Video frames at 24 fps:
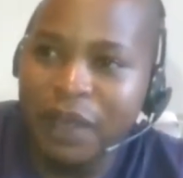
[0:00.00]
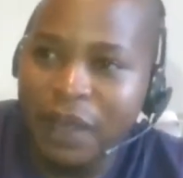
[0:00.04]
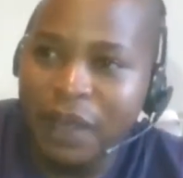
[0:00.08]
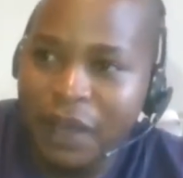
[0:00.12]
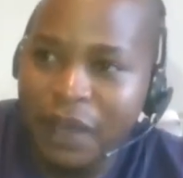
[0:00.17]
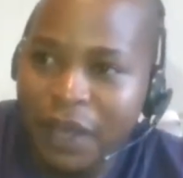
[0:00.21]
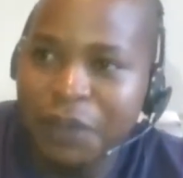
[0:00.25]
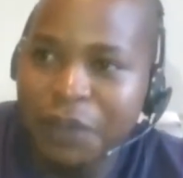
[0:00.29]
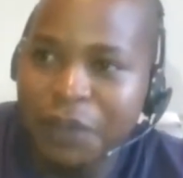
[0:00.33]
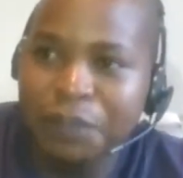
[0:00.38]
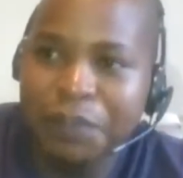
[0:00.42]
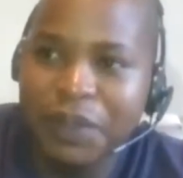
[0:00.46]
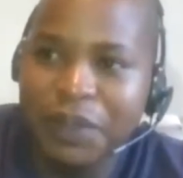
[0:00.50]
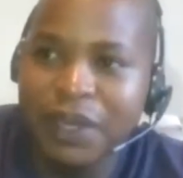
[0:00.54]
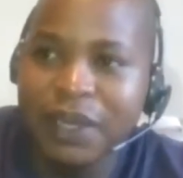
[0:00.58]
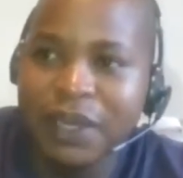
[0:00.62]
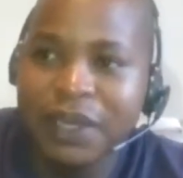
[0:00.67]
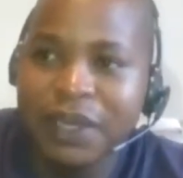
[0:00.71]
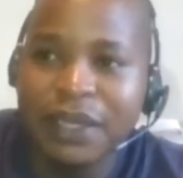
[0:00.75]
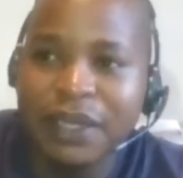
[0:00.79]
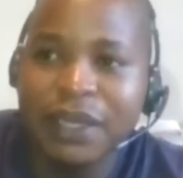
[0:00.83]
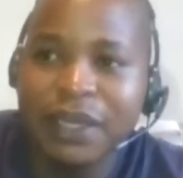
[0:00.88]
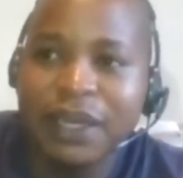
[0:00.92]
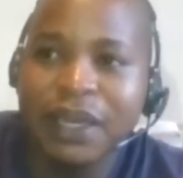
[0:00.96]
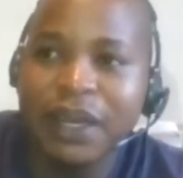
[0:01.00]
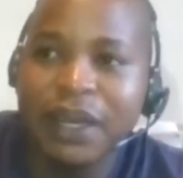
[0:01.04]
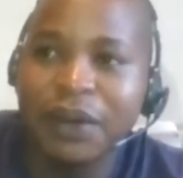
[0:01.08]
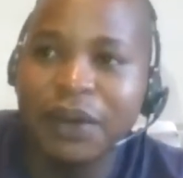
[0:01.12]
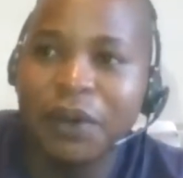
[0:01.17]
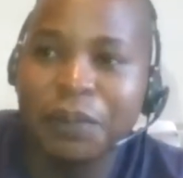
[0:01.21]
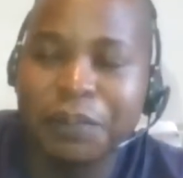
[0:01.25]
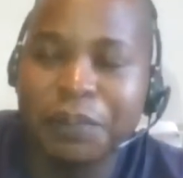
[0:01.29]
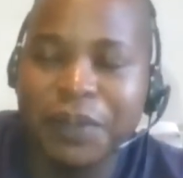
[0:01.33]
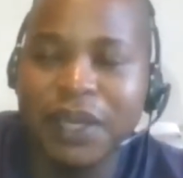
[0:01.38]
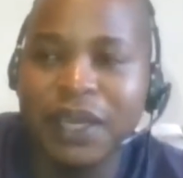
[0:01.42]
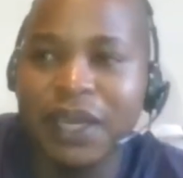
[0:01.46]
B
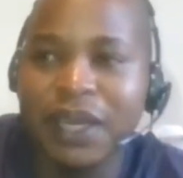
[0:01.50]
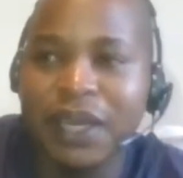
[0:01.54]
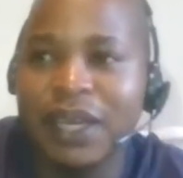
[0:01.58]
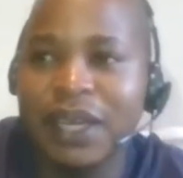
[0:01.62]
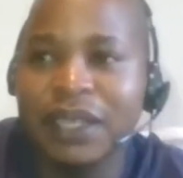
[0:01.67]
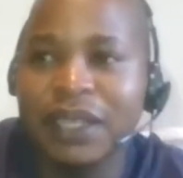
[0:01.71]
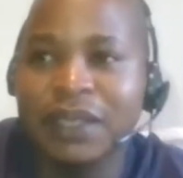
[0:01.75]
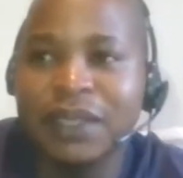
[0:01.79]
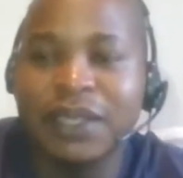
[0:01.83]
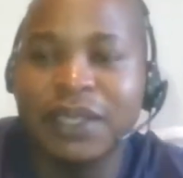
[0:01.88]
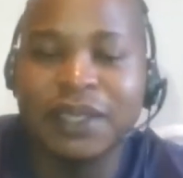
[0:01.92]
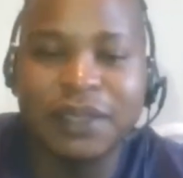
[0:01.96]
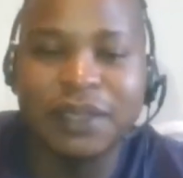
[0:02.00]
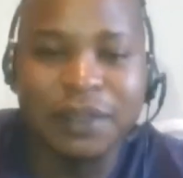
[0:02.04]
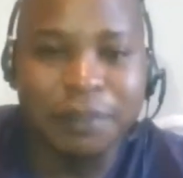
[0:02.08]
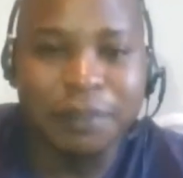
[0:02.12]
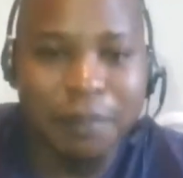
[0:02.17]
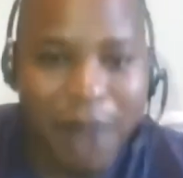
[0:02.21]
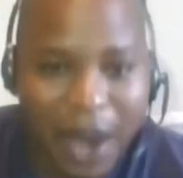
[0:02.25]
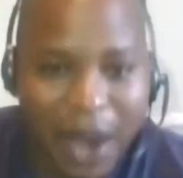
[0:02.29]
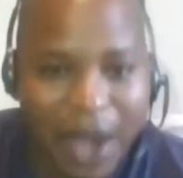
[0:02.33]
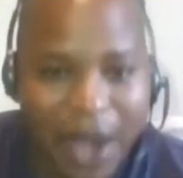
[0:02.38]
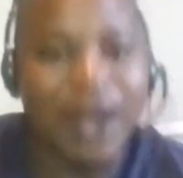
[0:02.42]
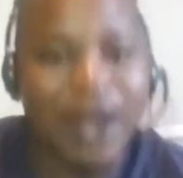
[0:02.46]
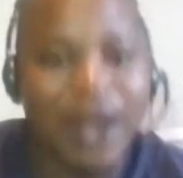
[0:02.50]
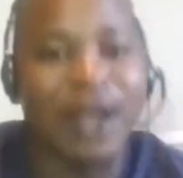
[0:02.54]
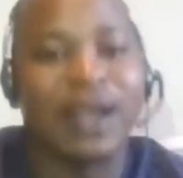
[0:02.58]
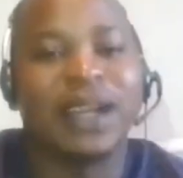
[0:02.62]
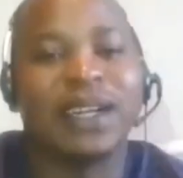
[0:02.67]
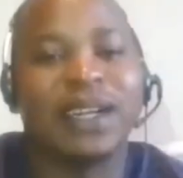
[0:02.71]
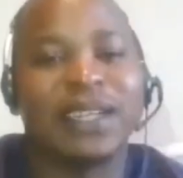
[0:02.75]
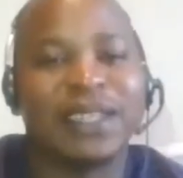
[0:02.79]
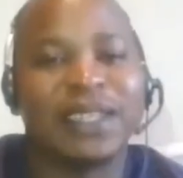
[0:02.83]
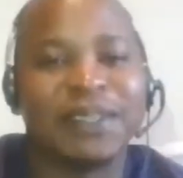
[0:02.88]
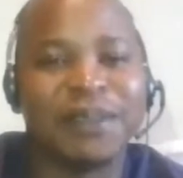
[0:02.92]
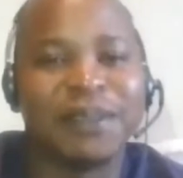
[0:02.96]
or B A's, it's bar,
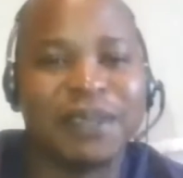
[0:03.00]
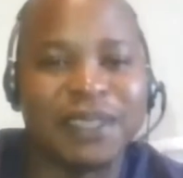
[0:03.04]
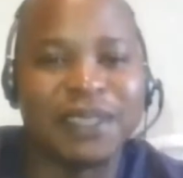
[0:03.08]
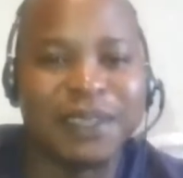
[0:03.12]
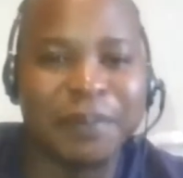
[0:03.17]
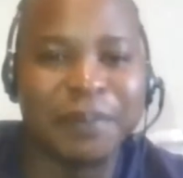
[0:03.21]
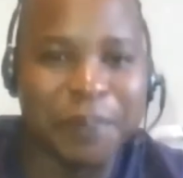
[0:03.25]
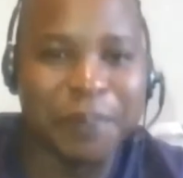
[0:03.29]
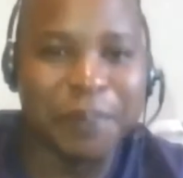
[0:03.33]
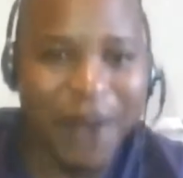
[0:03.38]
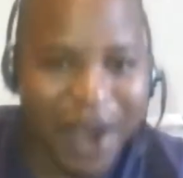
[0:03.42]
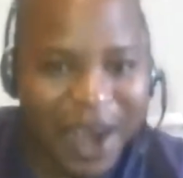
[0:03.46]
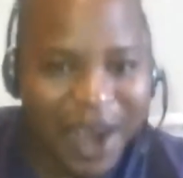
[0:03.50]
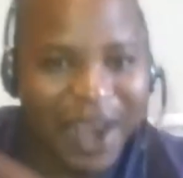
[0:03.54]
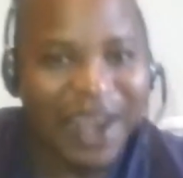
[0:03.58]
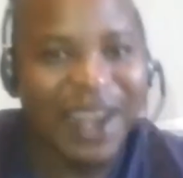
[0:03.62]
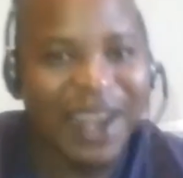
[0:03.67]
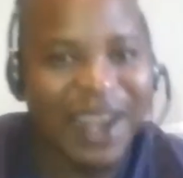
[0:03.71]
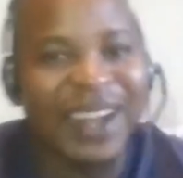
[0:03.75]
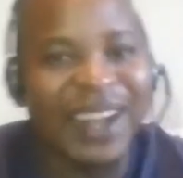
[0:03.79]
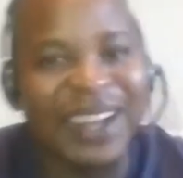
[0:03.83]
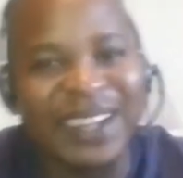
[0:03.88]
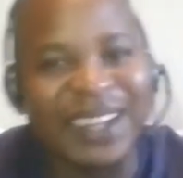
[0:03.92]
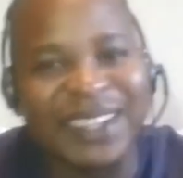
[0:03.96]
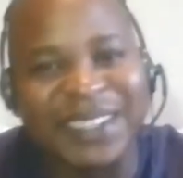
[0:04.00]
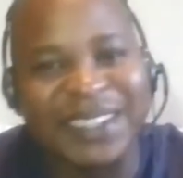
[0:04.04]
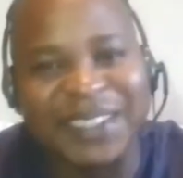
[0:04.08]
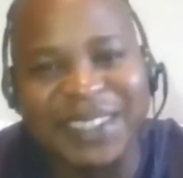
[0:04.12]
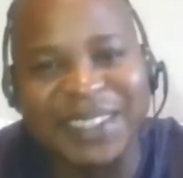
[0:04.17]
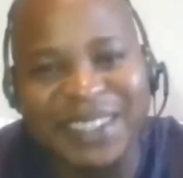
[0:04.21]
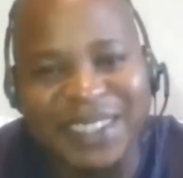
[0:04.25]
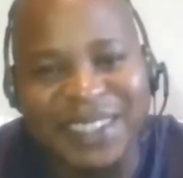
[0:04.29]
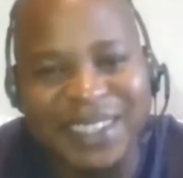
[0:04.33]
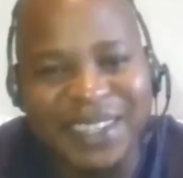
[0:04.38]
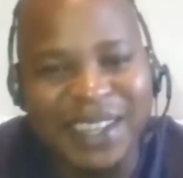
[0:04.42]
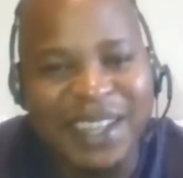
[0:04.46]
not the bar. You
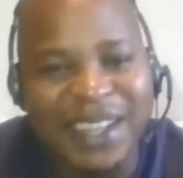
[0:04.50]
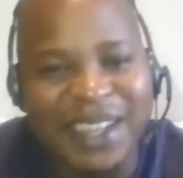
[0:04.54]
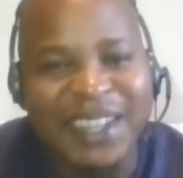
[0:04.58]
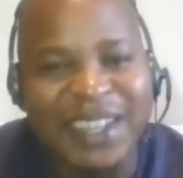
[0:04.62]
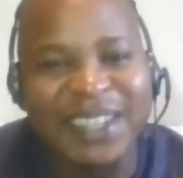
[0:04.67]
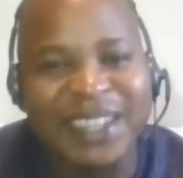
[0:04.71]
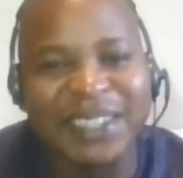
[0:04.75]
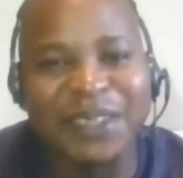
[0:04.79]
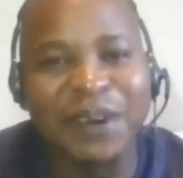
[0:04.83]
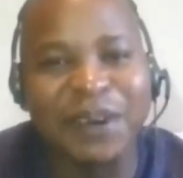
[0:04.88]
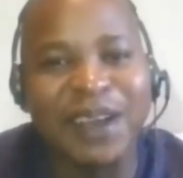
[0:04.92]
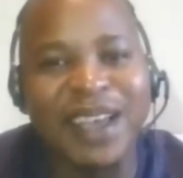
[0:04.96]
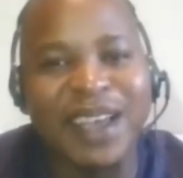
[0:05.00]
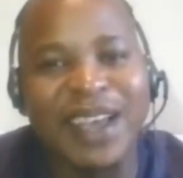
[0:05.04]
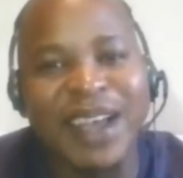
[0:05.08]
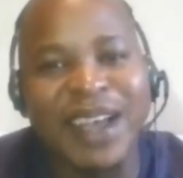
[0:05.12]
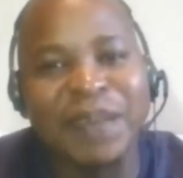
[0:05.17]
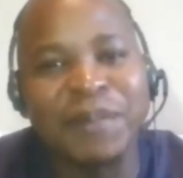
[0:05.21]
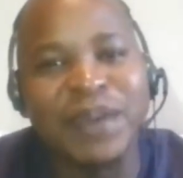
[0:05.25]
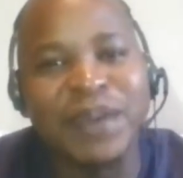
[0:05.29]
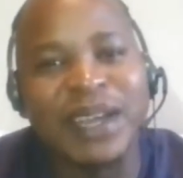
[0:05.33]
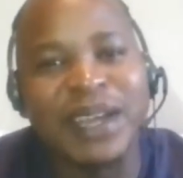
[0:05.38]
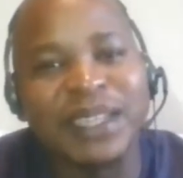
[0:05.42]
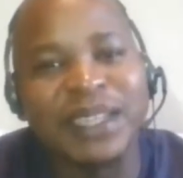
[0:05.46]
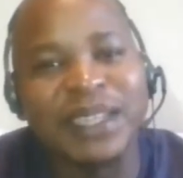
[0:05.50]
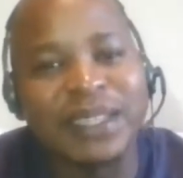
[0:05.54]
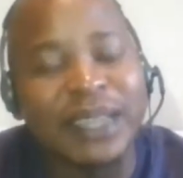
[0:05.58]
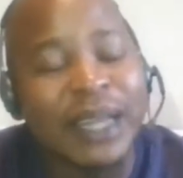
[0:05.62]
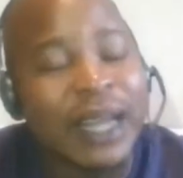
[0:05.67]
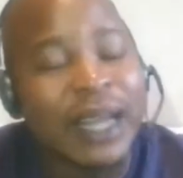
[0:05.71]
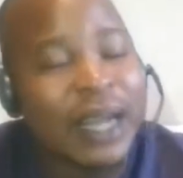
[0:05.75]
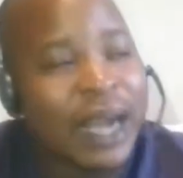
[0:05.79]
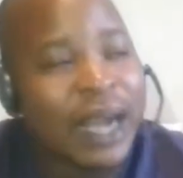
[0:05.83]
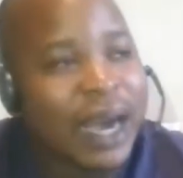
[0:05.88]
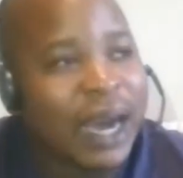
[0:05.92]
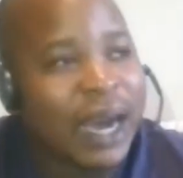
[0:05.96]
see, so yeah, man.
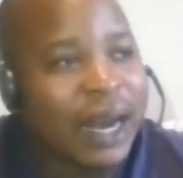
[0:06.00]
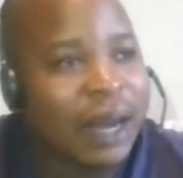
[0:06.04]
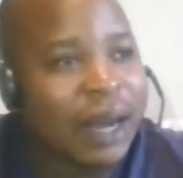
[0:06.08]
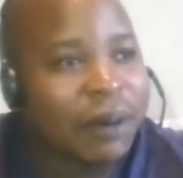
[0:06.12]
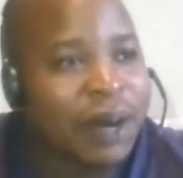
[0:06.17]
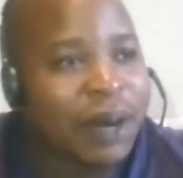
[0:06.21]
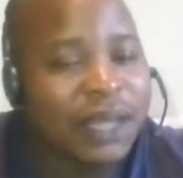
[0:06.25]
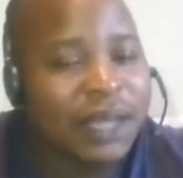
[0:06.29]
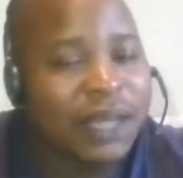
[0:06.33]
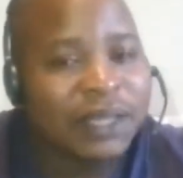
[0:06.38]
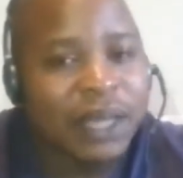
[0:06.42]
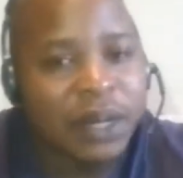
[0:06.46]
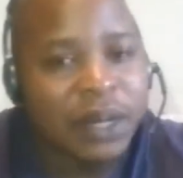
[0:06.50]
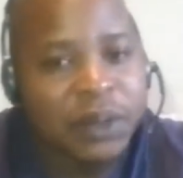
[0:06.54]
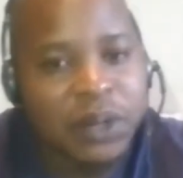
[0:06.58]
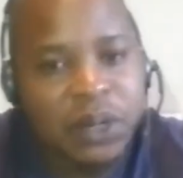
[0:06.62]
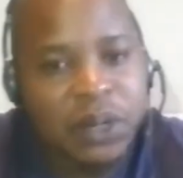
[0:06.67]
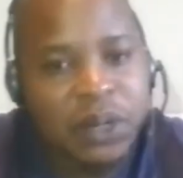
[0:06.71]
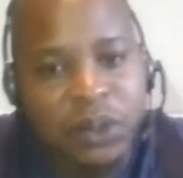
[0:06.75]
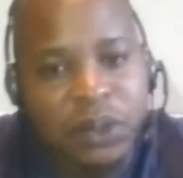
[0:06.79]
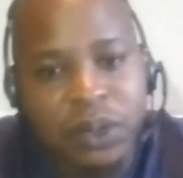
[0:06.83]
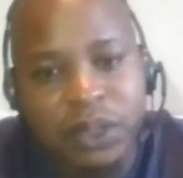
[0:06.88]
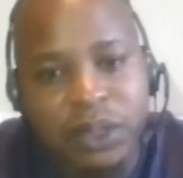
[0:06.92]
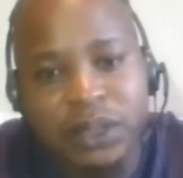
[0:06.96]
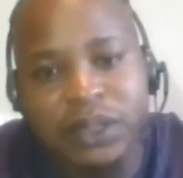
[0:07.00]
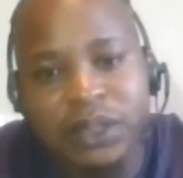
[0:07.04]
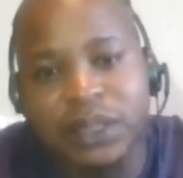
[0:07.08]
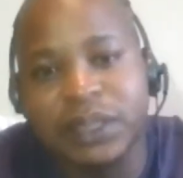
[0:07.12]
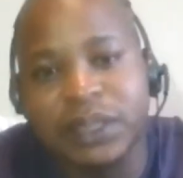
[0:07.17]
Otherwise, are you good?